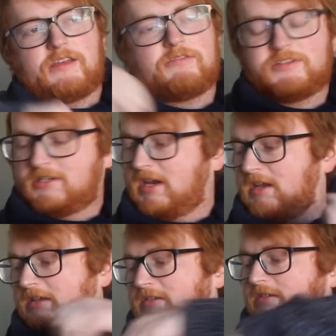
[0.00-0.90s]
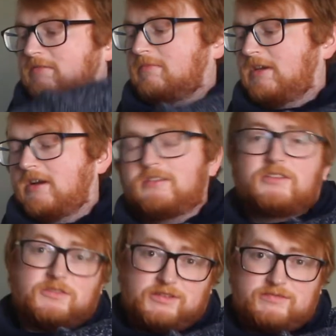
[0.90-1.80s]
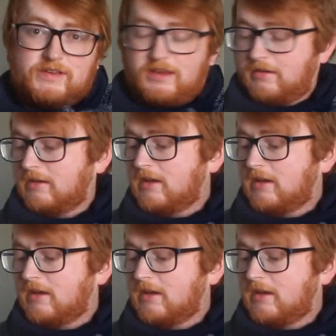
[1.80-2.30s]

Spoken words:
would change, because it's only fair.